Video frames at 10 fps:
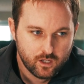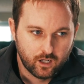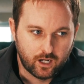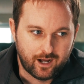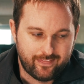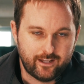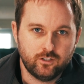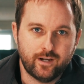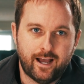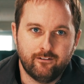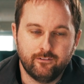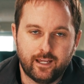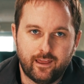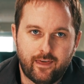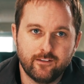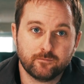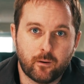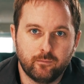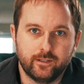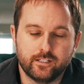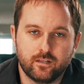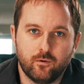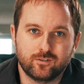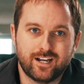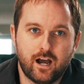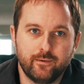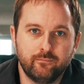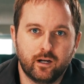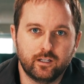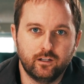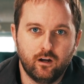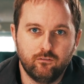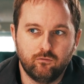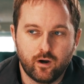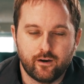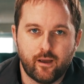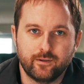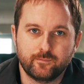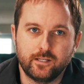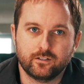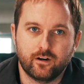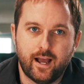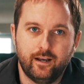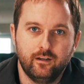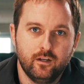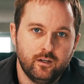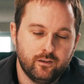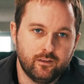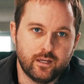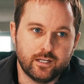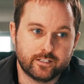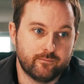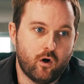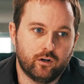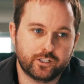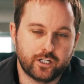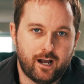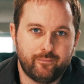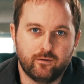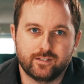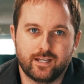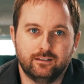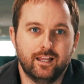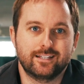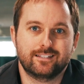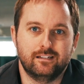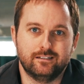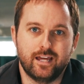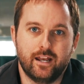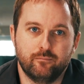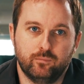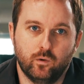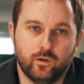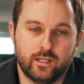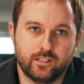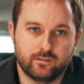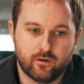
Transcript: Then you have, and this probably is the most common bucket of where MSPs are at, the smaller shop, I would say less than 10 employees,